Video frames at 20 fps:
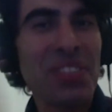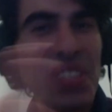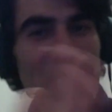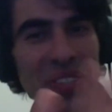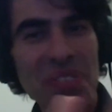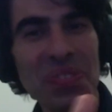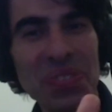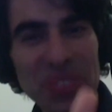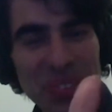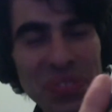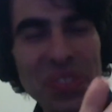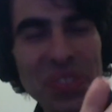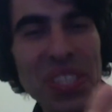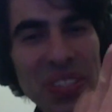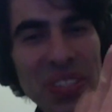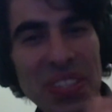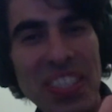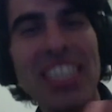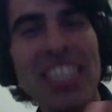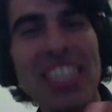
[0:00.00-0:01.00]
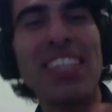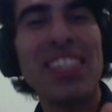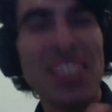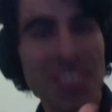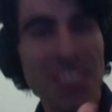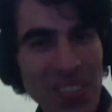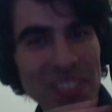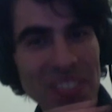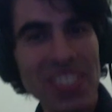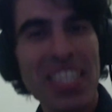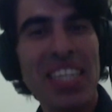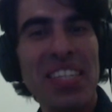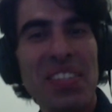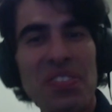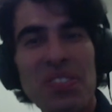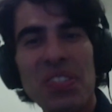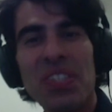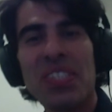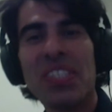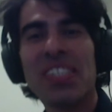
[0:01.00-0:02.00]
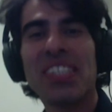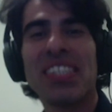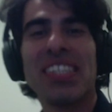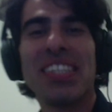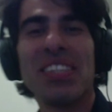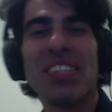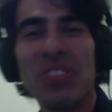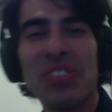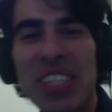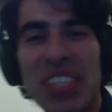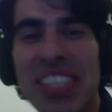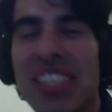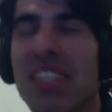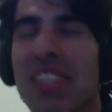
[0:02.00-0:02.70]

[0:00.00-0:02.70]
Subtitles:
what you needed to do the inverse fit,